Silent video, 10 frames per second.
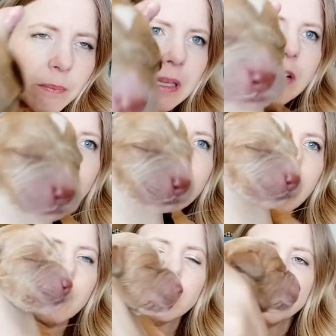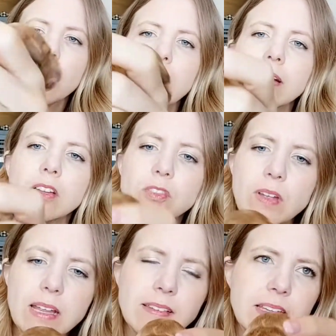He could have some white on his
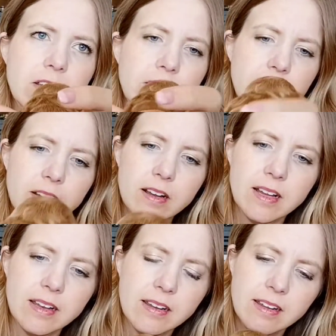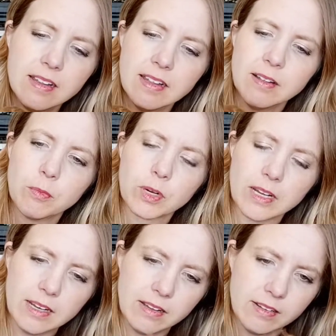face, he could not. We're
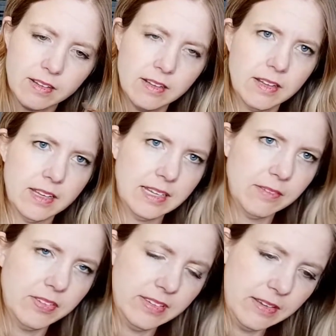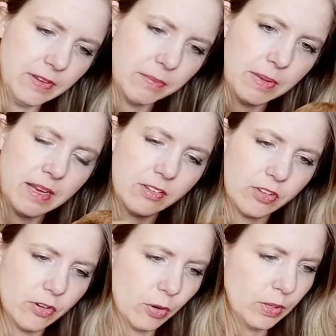gonna give Stevie a minute
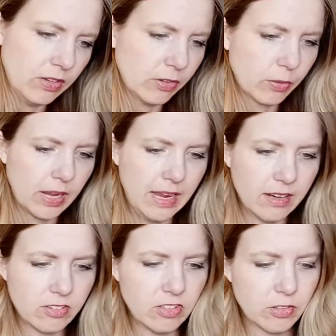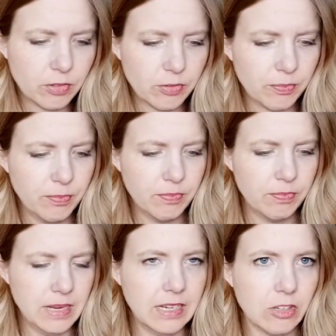to know he's okay. She's
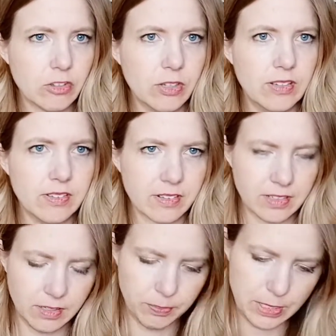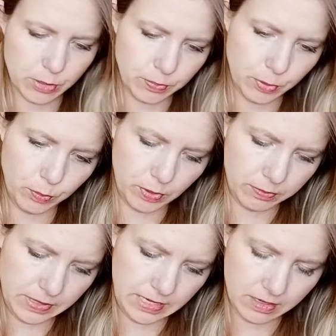making sure he's not gonna pee or poop on
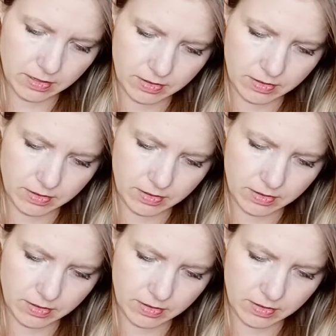me.